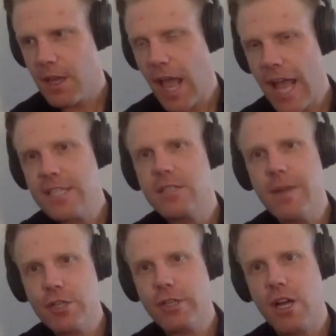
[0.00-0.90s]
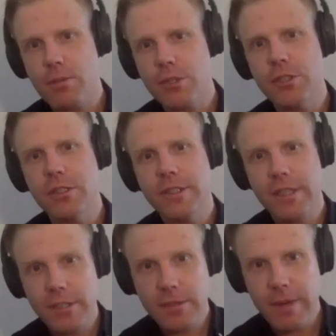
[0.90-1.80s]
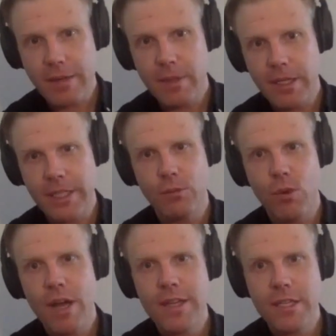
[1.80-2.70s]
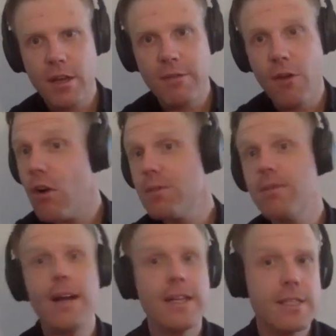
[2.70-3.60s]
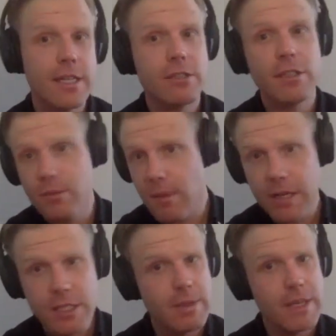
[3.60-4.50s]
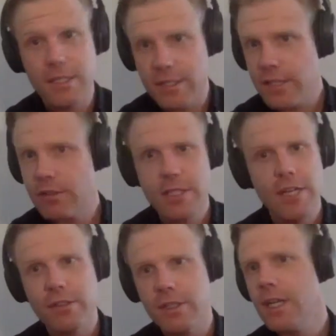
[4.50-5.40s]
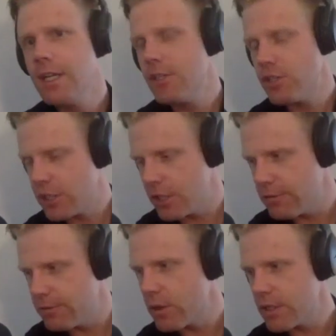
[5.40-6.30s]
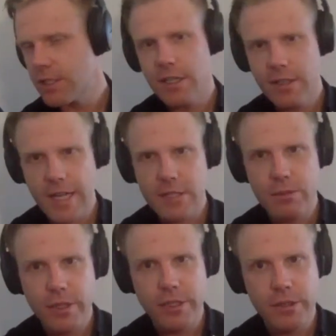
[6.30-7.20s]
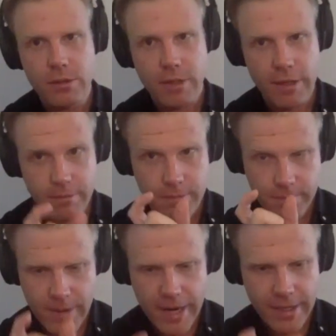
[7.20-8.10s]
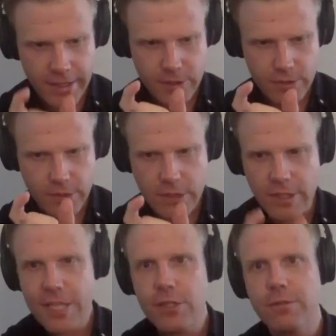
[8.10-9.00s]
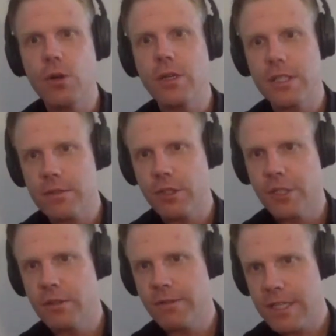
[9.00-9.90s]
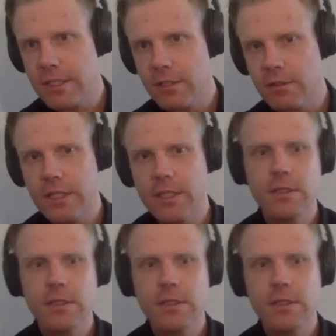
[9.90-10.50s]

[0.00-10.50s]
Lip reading: asymmetric opportunity there to make money, and why that of all the mining sector and commodity space, et cetera, that you could have focused on, that's where you have made a sort of a laser focus for your investing career?